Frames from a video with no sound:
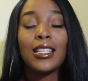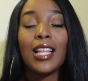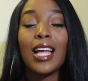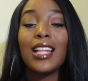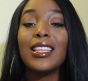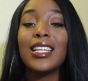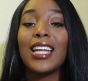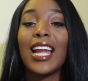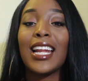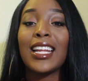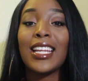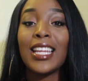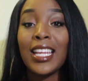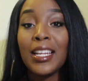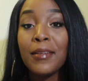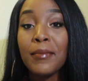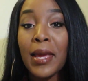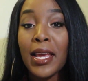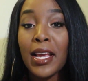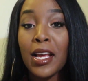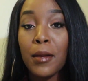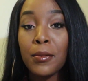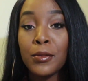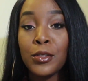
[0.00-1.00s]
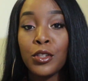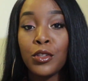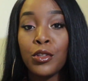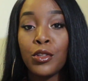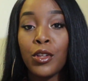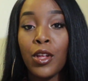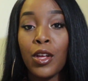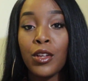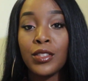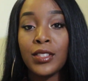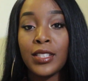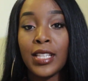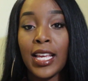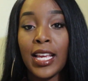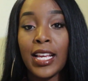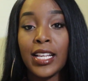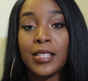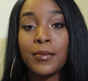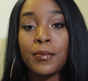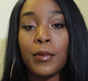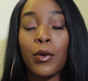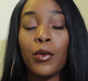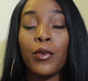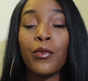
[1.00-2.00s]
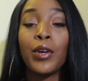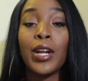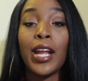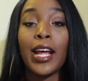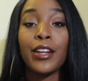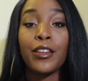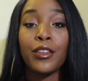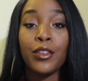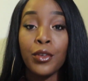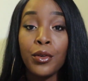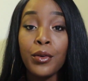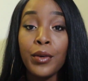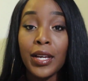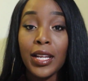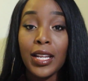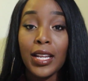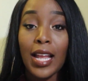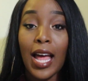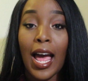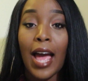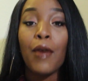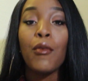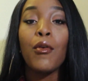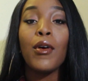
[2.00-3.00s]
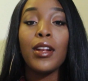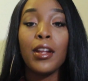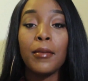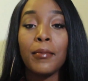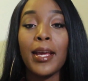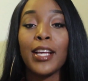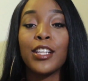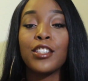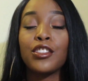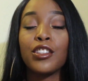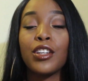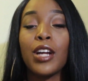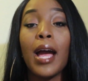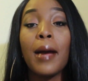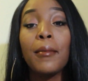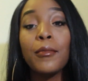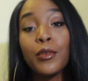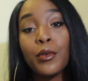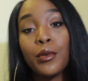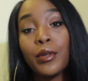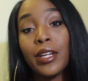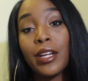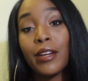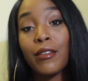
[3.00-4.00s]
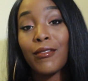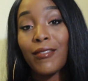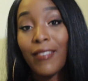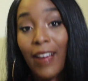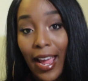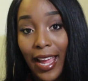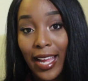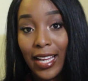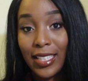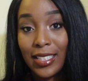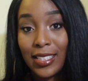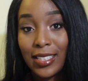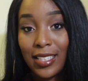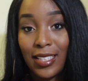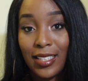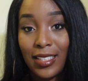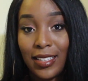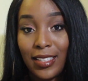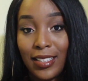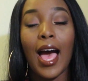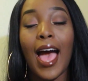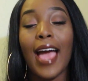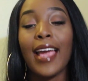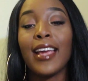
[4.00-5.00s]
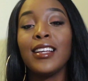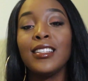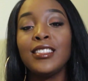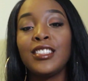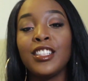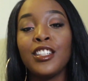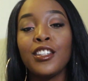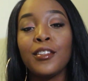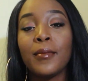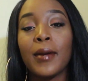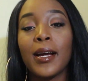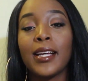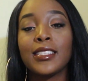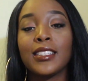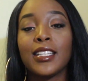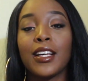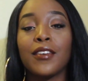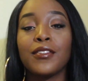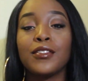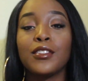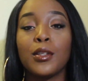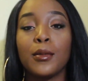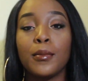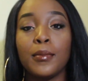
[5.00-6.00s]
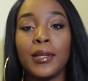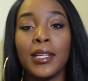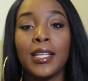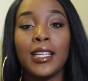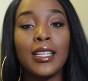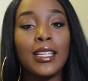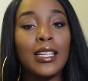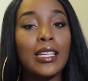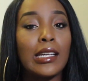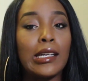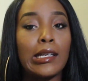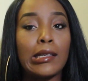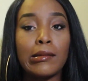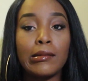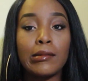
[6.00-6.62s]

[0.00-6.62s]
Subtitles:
Not that I need makeup to do those things, but when I do it, I want to make sure I'm doing it right. I consider myself to be